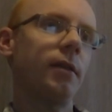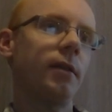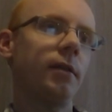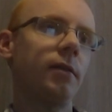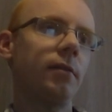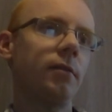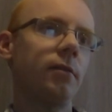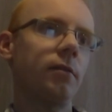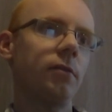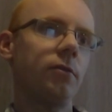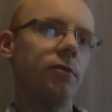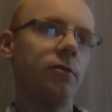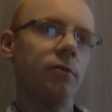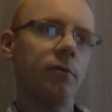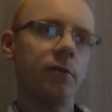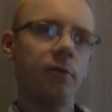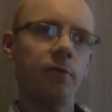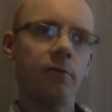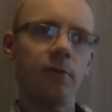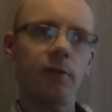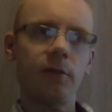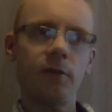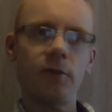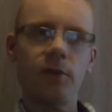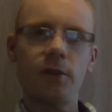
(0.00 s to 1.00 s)
then
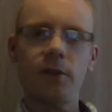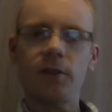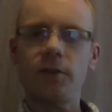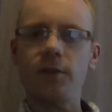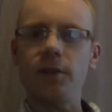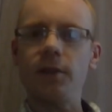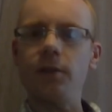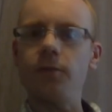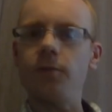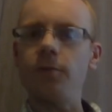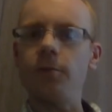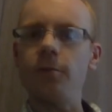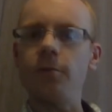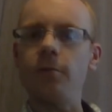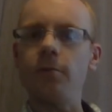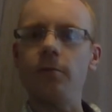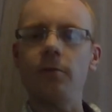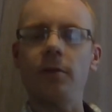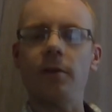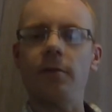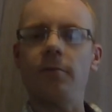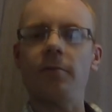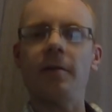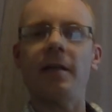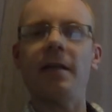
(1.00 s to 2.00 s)
it'll just give you
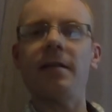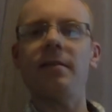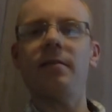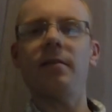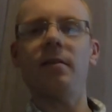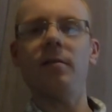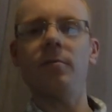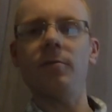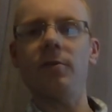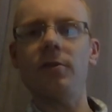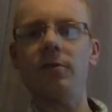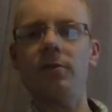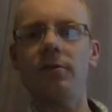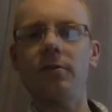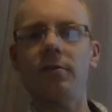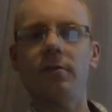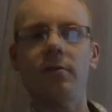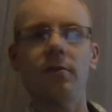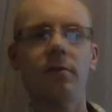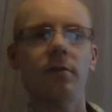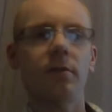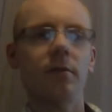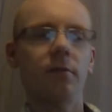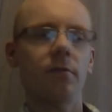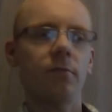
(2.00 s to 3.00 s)
a white image,
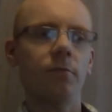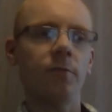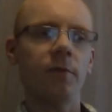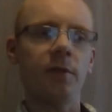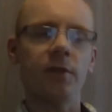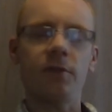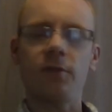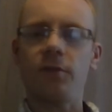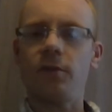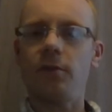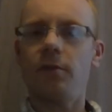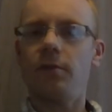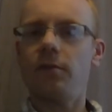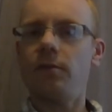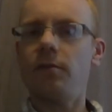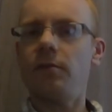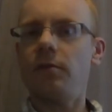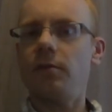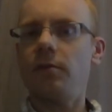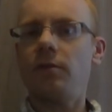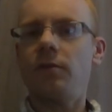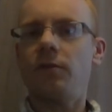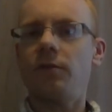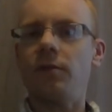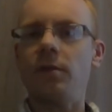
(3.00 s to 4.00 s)
which
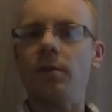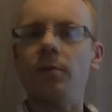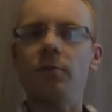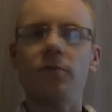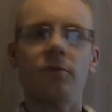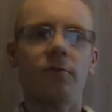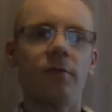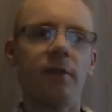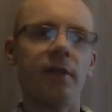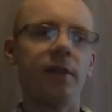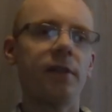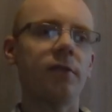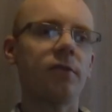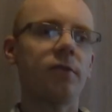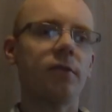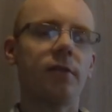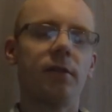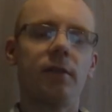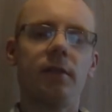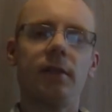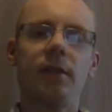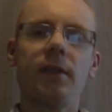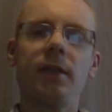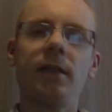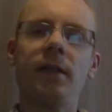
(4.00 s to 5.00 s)
seems strange
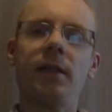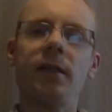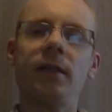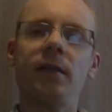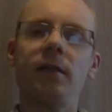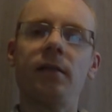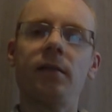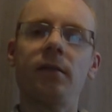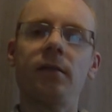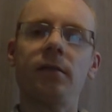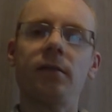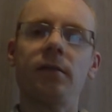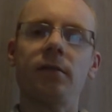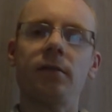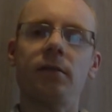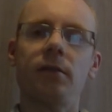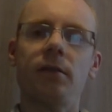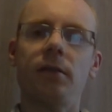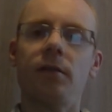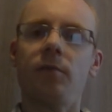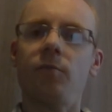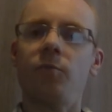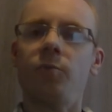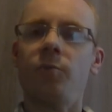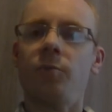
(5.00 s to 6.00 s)
and
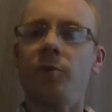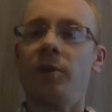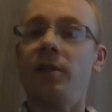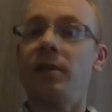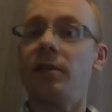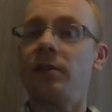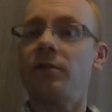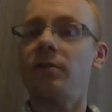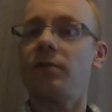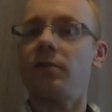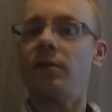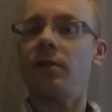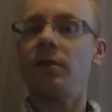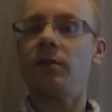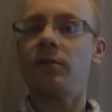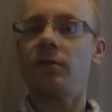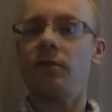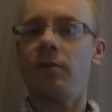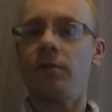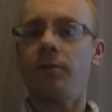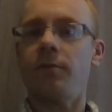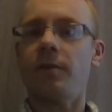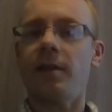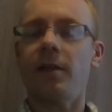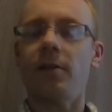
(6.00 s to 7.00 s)
but it's it's
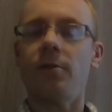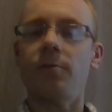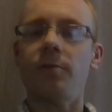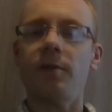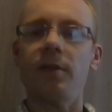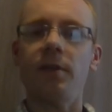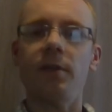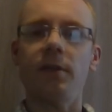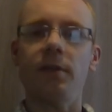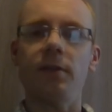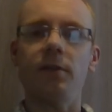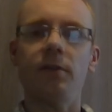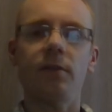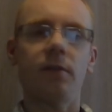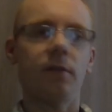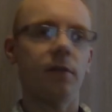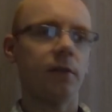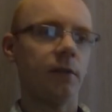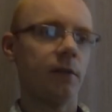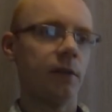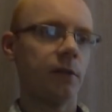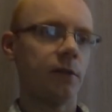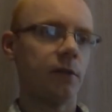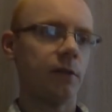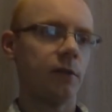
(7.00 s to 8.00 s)
the file we need.
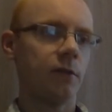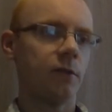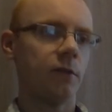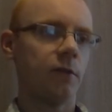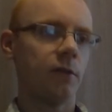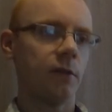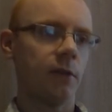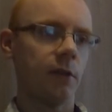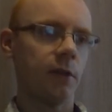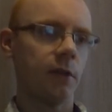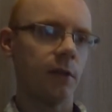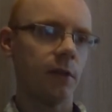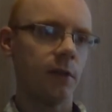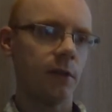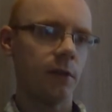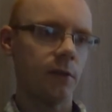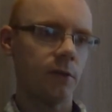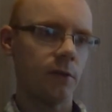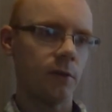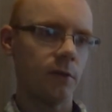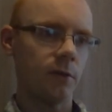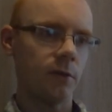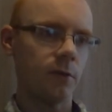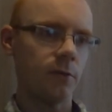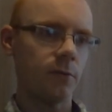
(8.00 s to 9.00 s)
This is uh, this
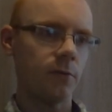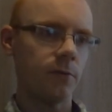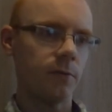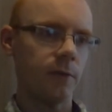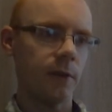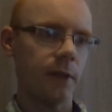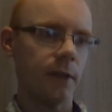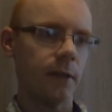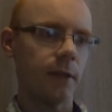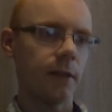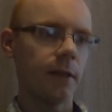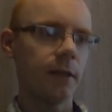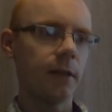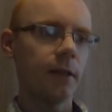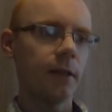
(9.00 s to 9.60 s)
is a good thing.